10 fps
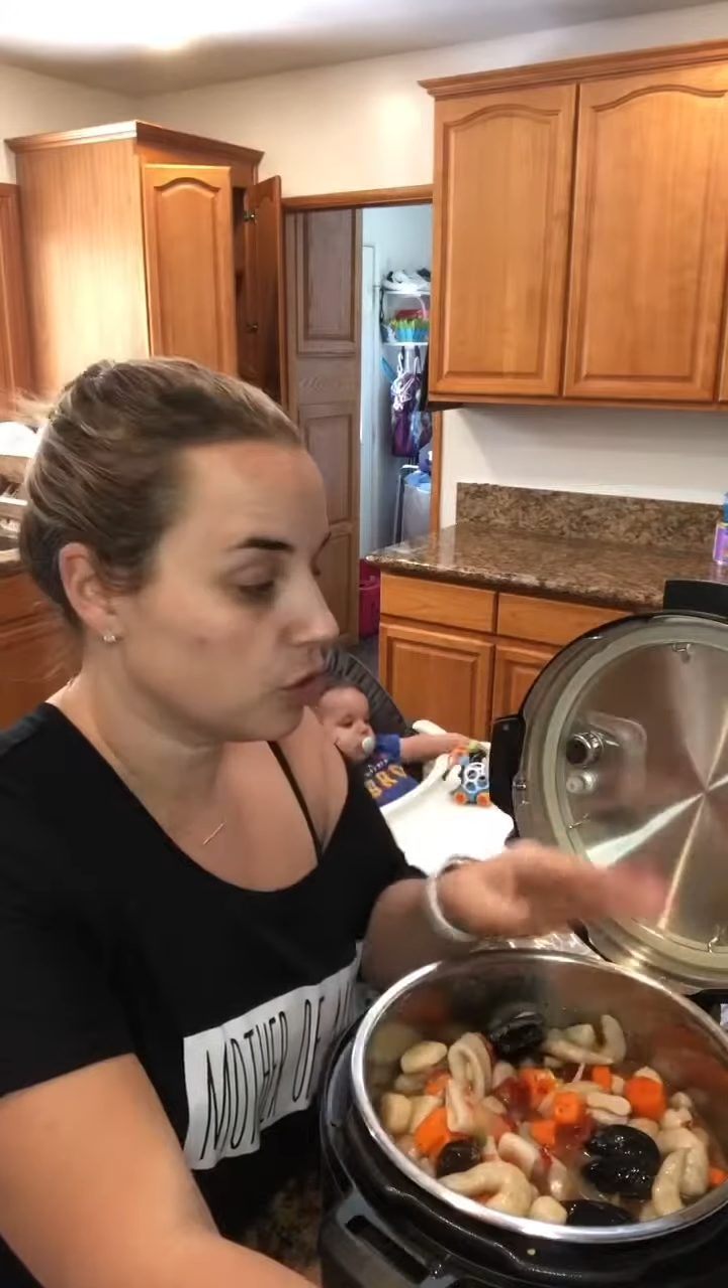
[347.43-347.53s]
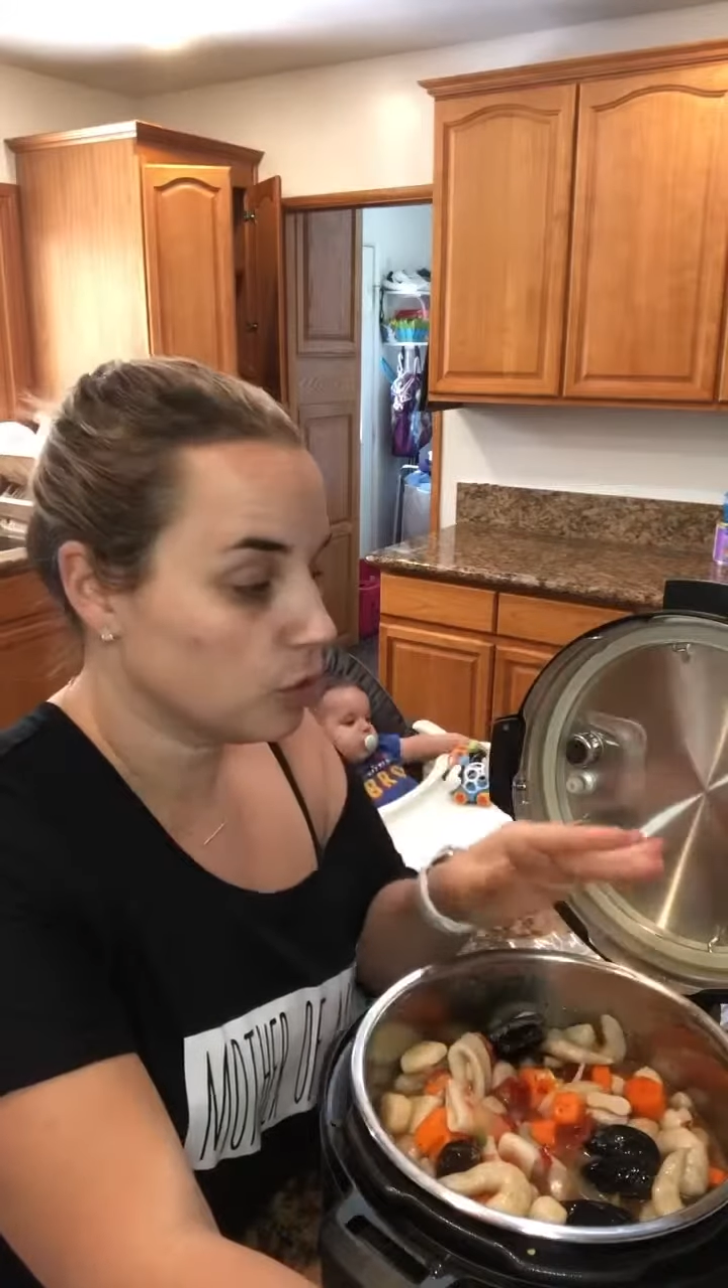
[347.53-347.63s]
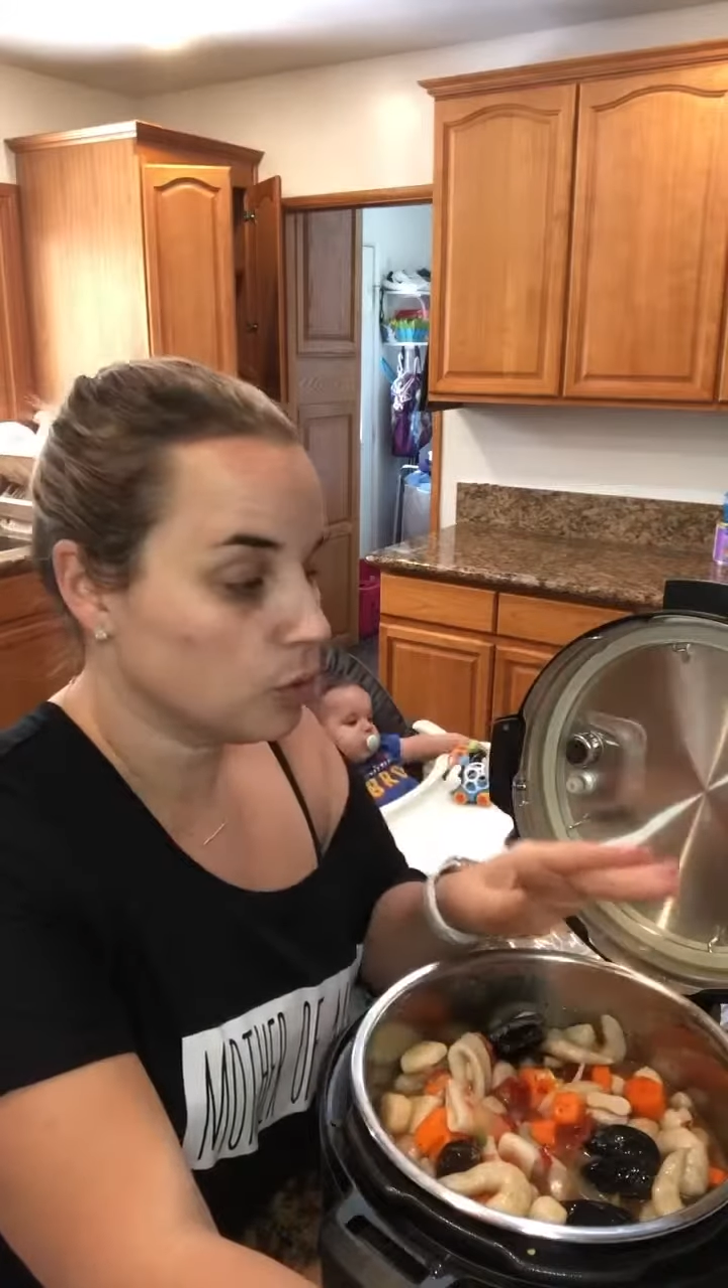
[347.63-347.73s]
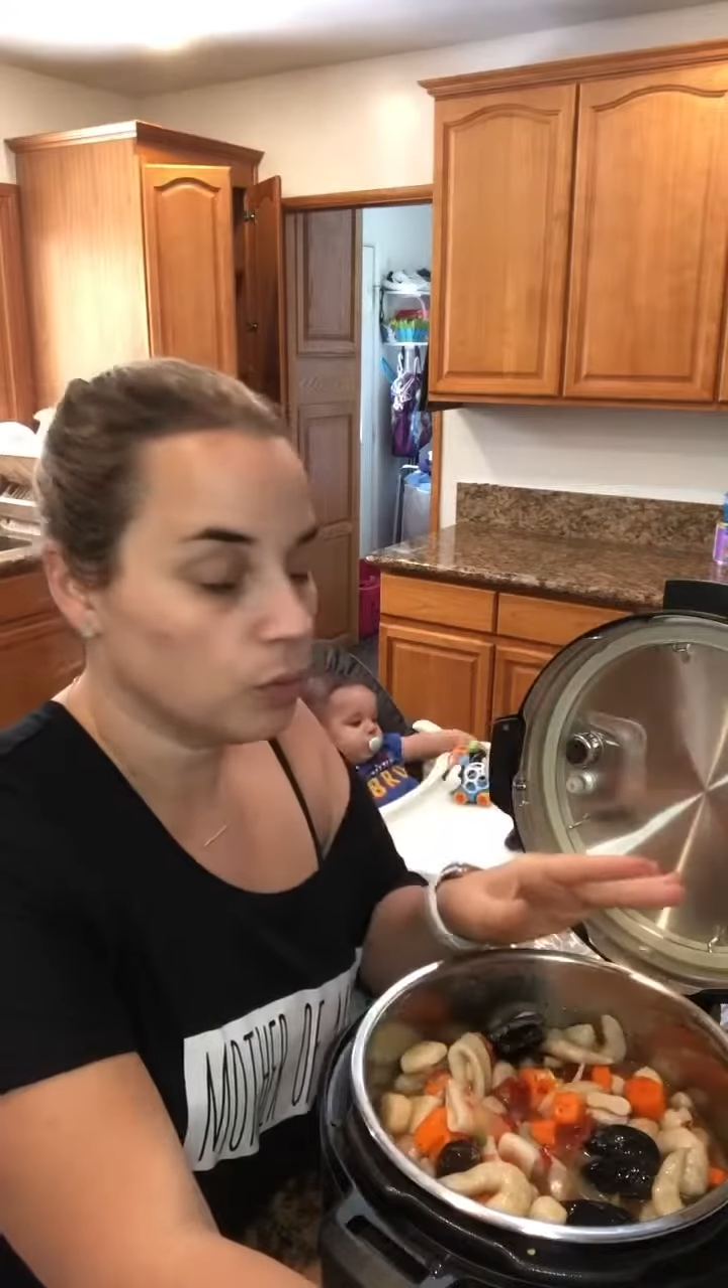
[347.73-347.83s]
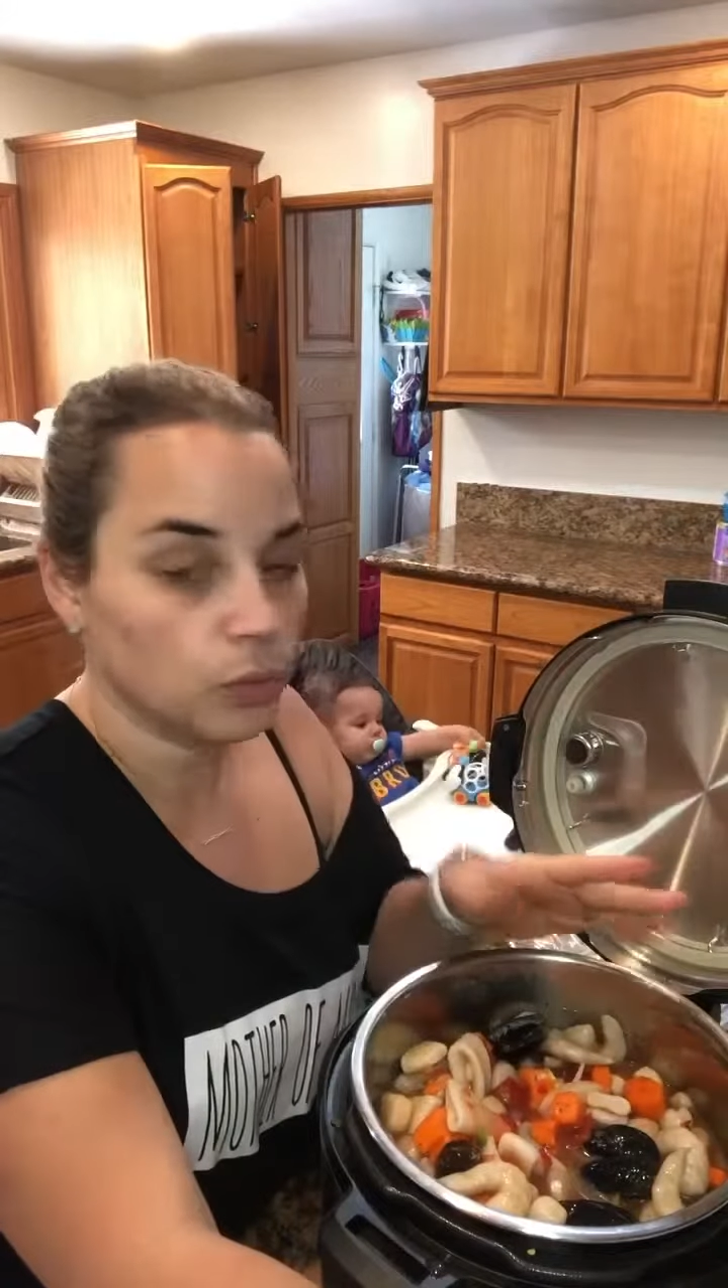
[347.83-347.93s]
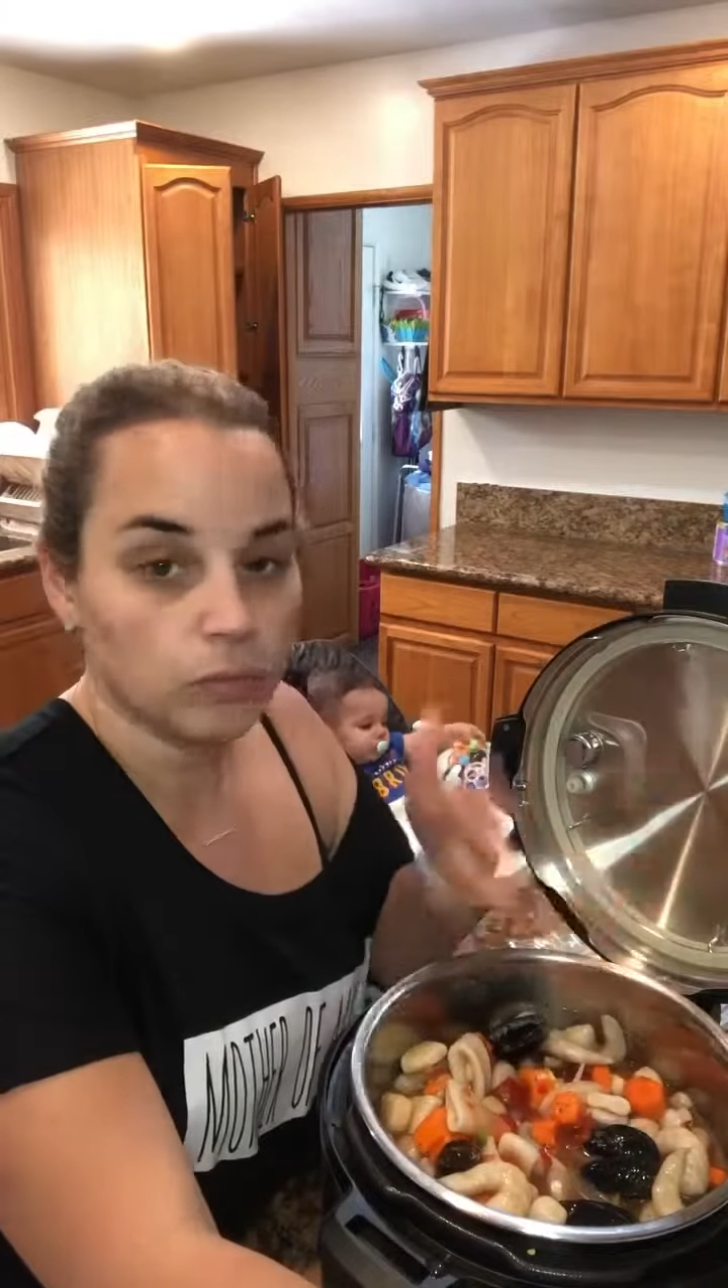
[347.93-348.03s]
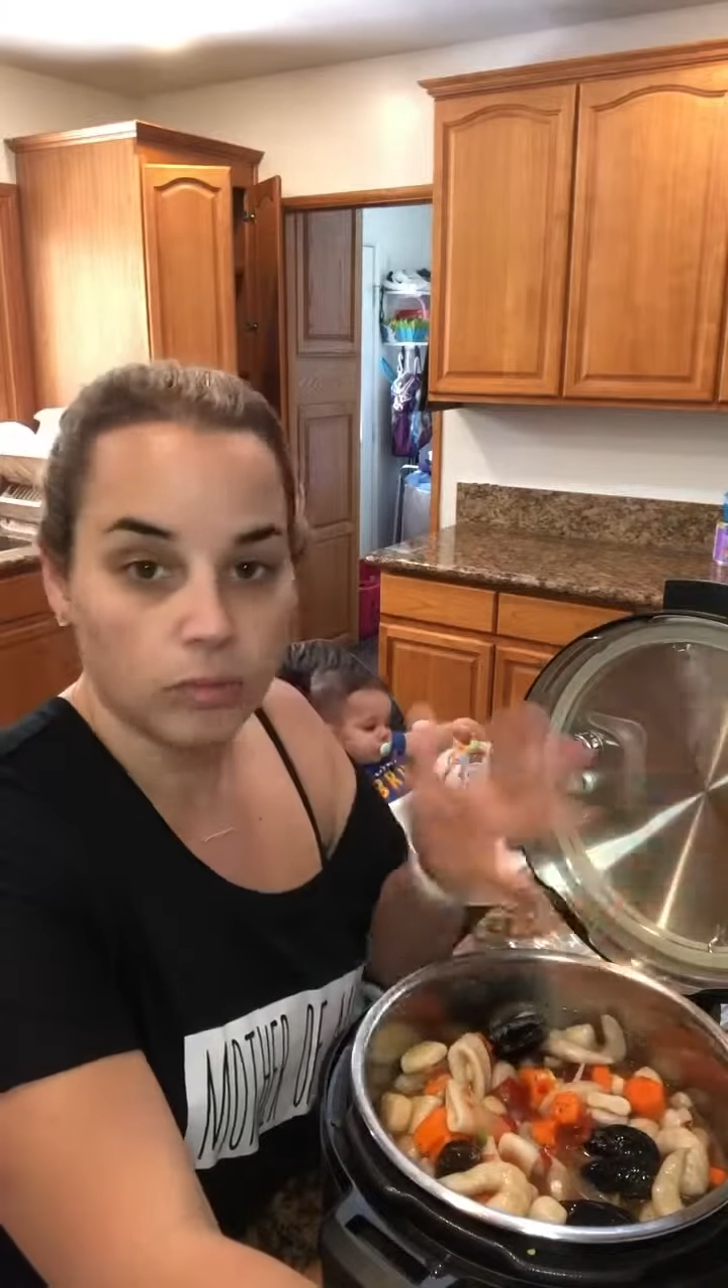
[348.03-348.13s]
to